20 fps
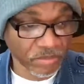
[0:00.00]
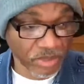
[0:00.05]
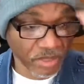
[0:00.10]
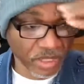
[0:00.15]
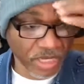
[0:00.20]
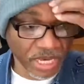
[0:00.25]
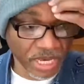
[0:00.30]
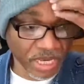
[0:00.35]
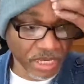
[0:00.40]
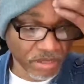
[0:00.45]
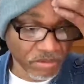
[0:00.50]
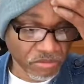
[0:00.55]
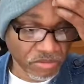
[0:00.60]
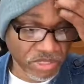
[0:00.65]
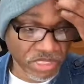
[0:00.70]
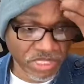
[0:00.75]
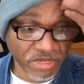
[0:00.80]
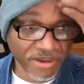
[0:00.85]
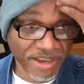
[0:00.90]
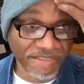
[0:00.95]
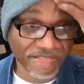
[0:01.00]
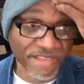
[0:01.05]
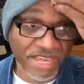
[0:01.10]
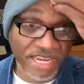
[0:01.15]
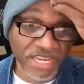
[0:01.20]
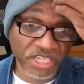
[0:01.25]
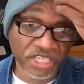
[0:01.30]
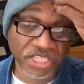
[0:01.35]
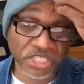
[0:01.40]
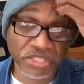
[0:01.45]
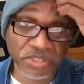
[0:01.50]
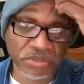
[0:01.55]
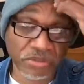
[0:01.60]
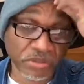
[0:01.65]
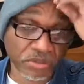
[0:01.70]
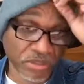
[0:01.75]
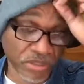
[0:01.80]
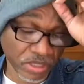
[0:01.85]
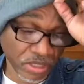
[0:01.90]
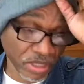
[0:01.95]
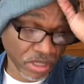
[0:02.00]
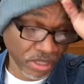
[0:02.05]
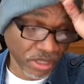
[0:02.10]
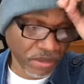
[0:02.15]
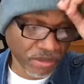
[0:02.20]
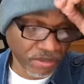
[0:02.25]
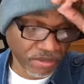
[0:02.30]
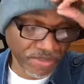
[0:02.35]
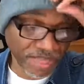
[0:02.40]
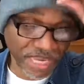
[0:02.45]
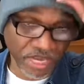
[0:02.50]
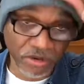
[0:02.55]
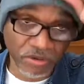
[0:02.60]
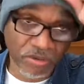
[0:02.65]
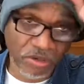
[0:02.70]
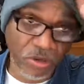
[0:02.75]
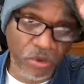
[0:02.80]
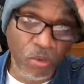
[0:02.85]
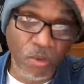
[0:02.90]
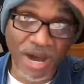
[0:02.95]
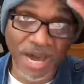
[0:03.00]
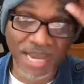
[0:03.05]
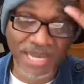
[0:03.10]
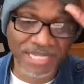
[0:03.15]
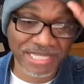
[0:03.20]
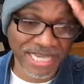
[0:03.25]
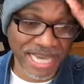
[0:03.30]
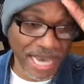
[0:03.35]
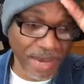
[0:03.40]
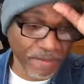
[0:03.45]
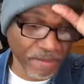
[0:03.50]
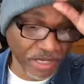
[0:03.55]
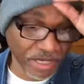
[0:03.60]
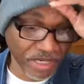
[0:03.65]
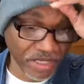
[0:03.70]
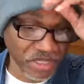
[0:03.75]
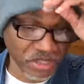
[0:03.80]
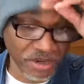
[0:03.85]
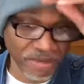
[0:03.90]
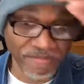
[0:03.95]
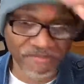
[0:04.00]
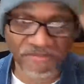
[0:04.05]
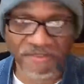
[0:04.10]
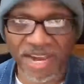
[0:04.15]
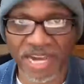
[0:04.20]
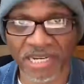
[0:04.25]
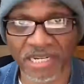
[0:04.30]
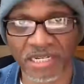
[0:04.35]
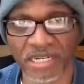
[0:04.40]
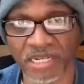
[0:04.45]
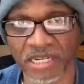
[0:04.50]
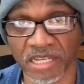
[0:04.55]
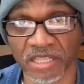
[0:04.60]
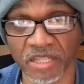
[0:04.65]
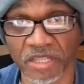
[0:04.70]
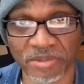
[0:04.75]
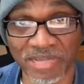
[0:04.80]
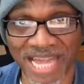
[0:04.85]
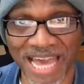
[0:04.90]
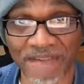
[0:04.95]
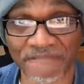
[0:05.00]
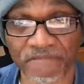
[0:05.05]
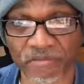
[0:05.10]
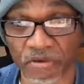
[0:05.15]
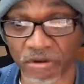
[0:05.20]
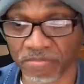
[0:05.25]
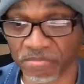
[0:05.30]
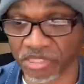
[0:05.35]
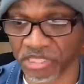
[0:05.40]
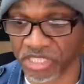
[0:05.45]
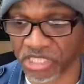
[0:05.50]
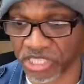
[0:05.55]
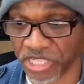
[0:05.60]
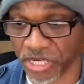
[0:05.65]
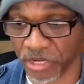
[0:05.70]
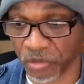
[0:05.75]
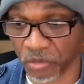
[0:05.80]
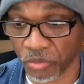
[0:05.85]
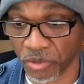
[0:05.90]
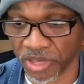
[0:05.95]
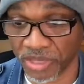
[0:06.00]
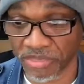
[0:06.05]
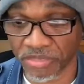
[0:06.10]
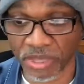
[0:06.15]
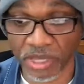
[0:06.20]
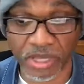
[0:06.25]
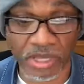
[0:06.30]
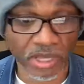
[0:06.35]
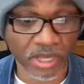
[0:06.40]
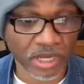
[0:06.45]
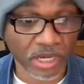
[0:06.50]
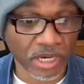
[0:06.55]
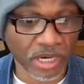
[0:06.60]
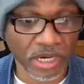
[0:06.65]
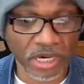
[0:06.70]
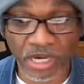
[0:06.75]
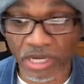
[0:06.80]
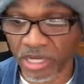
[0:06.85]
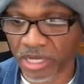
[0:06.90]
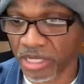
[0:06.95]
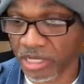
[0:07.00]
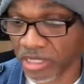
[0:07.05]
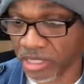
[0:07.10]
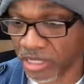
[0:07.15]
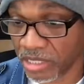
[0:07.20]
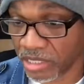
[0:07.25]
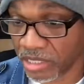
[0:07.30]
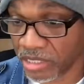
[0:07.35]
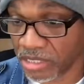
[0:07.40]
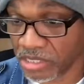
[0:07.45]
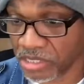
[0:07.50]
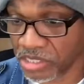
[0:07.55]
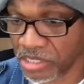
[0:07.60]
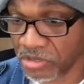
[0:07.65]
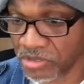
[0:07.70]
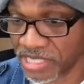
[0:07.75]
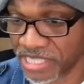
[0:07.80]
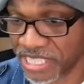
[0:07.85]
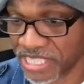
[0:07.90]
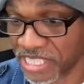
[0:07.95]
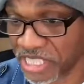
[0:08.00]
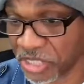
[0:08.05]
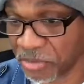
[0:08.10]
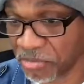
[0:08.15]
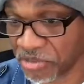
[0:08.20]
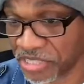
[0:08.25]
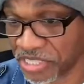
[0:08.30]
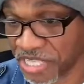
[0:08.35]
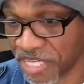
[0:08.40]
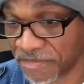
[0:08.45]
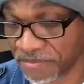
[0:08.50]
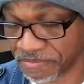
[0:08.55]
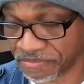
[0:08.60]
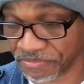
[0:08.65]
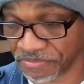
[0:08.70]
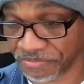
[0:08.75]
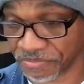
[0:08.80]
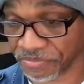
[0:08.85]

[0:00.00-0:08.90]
Yeah, we still have that issue. They don't know why it's happening. So I'm finding another platform to share with. So 60%.